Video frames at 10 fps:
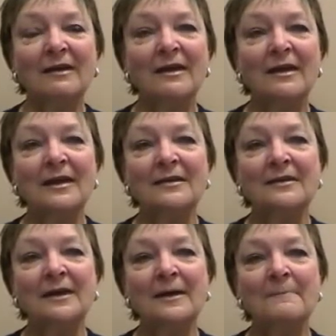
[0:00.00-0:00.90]
And
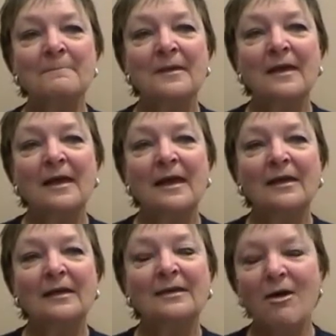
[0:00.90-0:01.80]

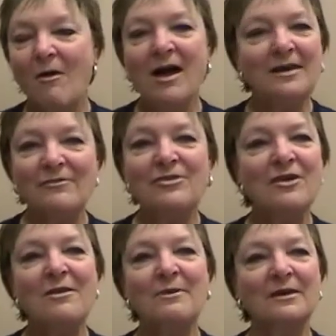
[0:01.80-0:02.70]
no, I never
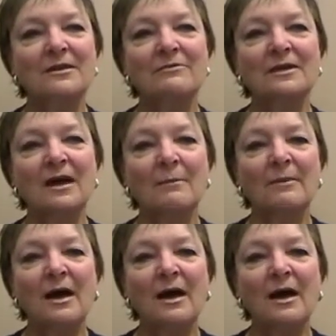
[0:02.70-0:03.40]
thought about giving up.